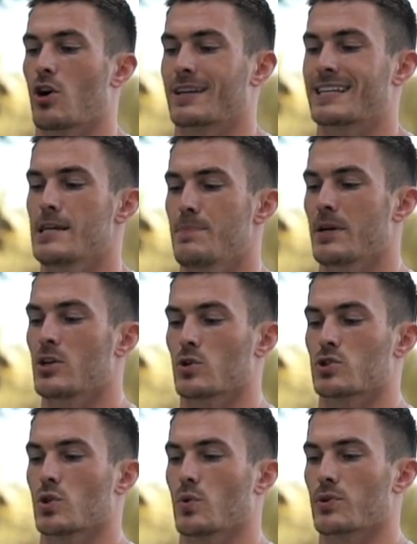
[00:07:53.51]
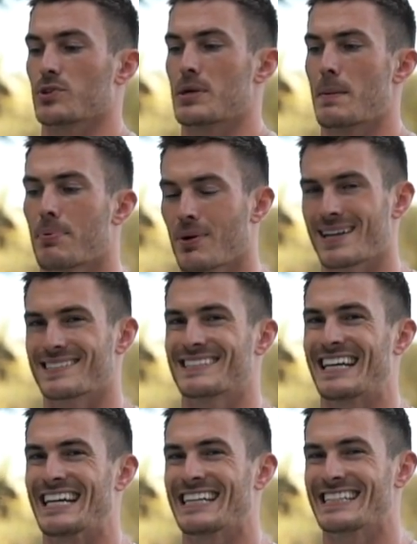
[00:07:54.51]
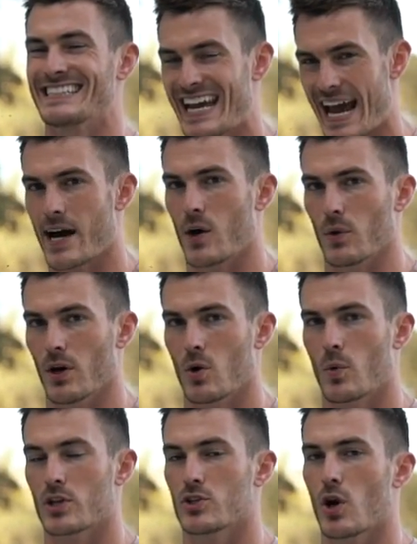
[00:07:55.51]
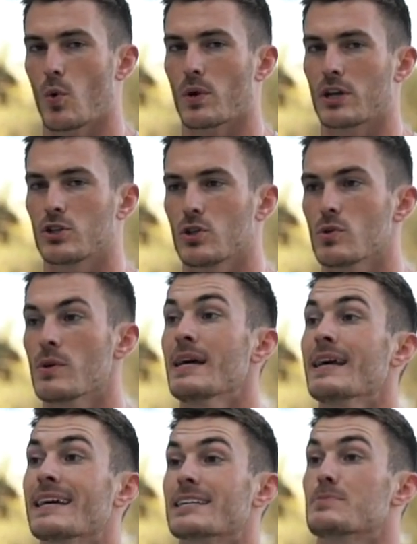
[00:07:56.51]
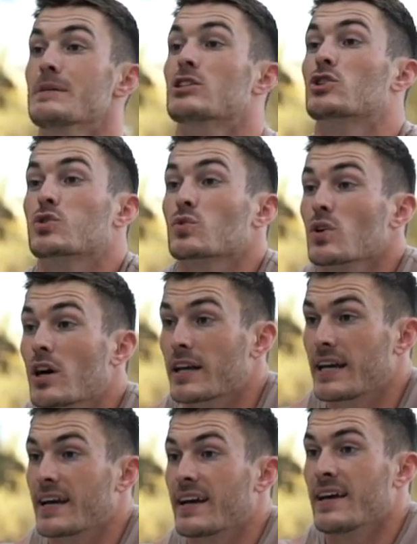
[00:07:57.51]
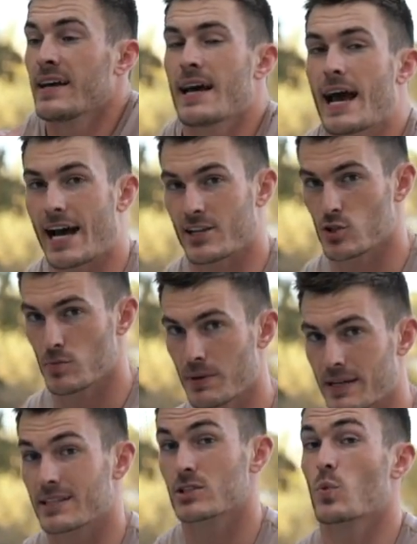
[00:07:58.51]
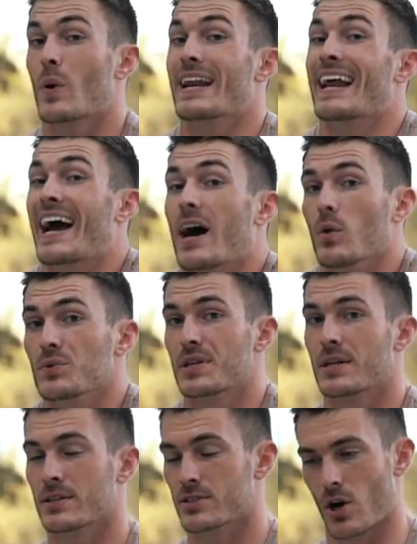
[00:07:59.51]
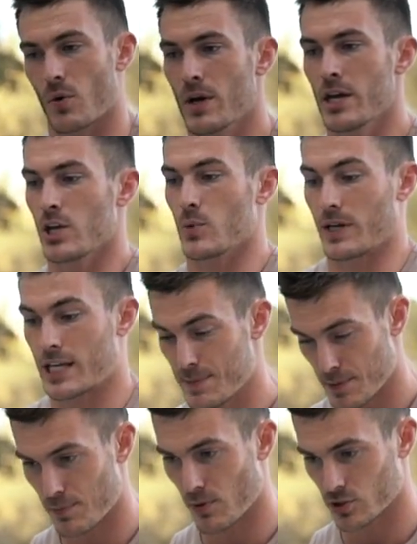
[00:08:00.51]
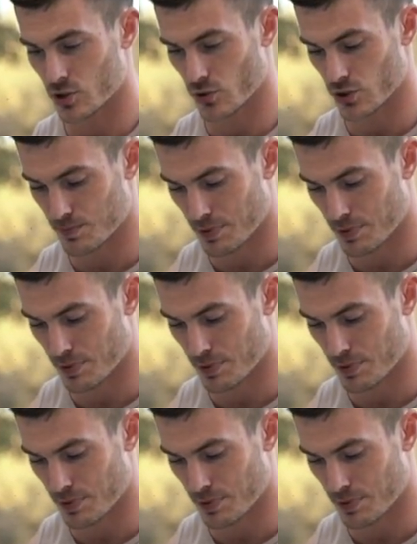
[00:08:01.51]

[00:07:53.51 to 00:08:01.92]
on keeping your shoulders pressed down. What you don't wanna do is be shrugging as you bring this weight out. So you wanna keep your shoulders